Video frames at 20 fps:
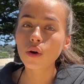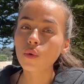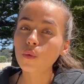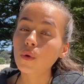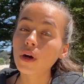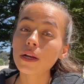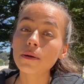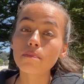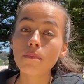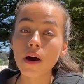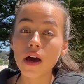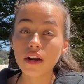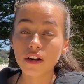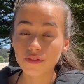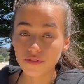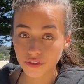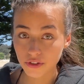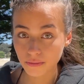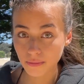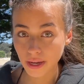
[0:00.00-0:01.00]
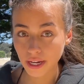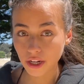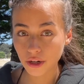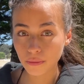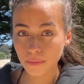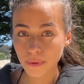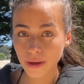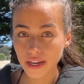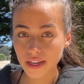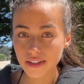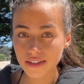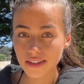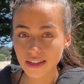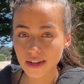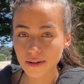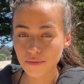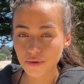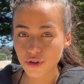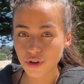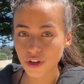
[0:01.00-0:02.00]
1 pot of tomato paste that
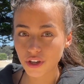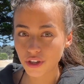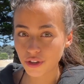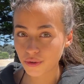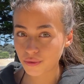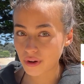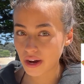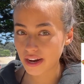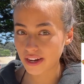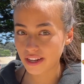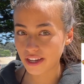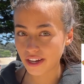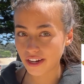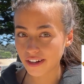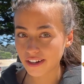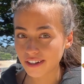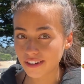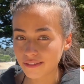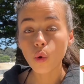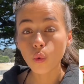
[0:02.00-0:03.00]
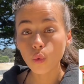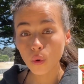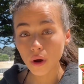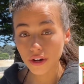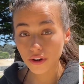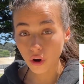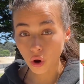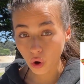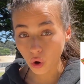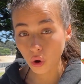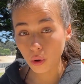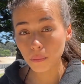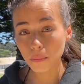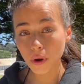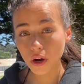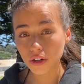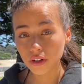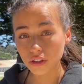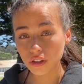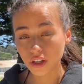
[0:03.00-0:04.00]
I'm showing you right here, 1 whole
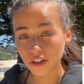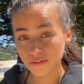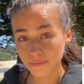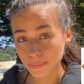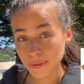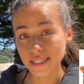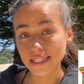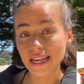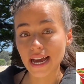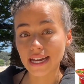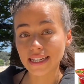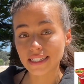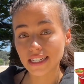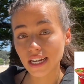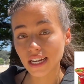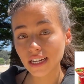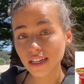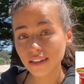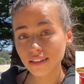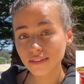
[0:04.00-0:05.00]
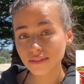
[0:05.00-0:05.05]
bottle of passata,